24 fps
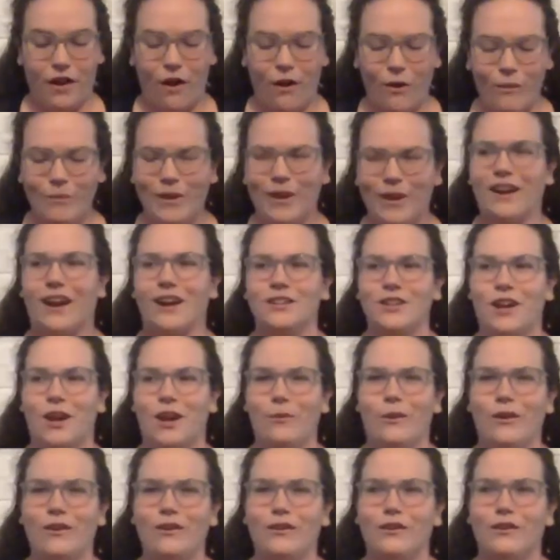oh my gosh, I
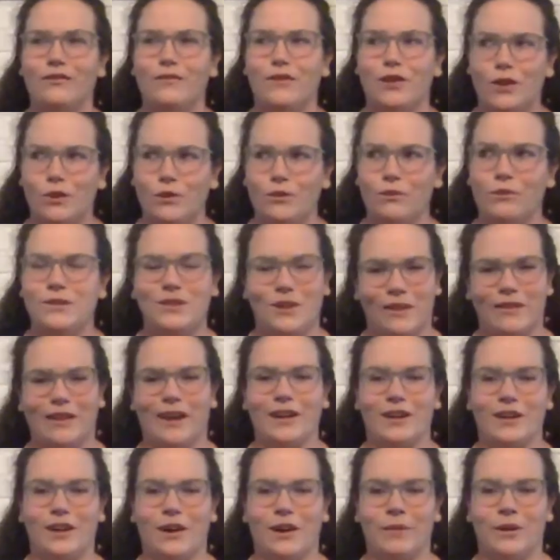wonder if you saw
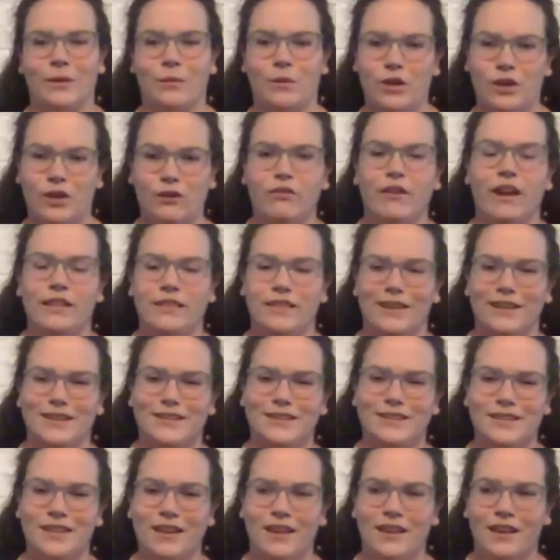that coming when you read
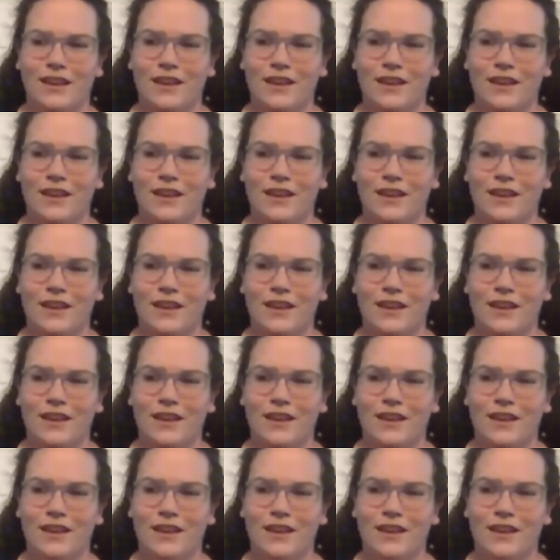this.